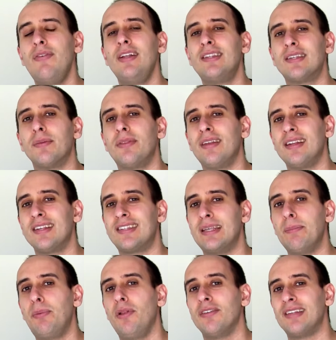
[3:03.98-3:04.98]
Even something as
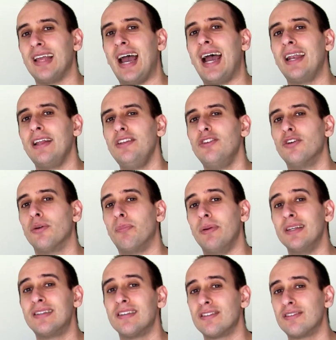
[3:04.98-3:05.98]
simple as adding your
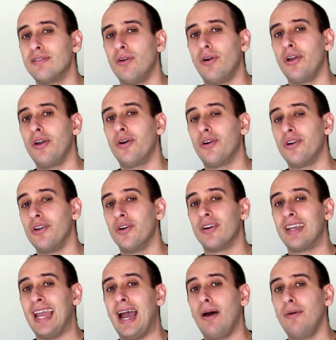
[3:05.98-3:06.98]
business lawyer or
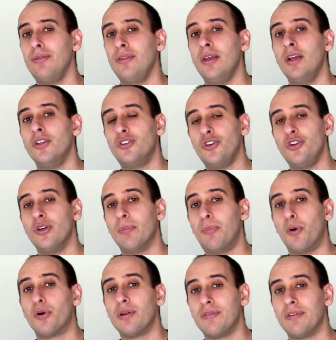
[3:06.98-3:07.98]
your accountant to your
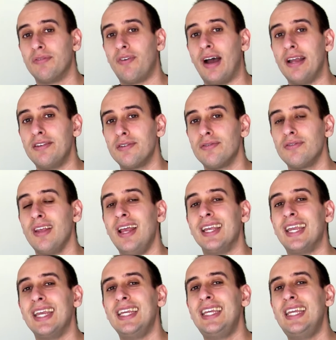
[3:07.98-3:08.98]
board of advisors
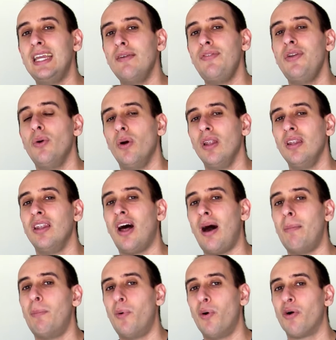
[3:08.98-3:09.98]
can give you a
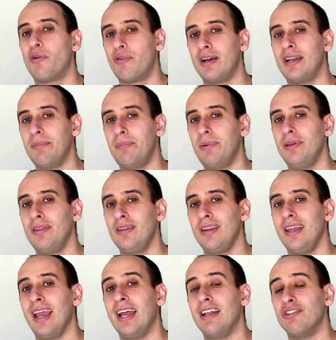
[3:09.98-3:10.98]
lot more
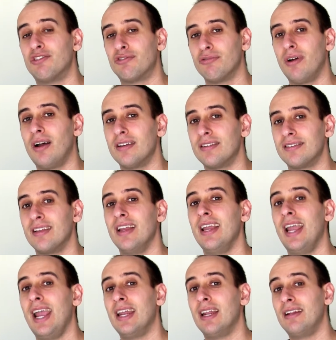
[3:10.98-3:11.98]
credibility and trust
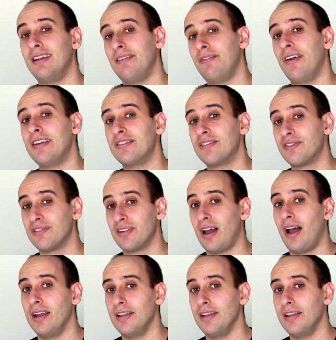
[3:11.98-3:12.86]
in an investor's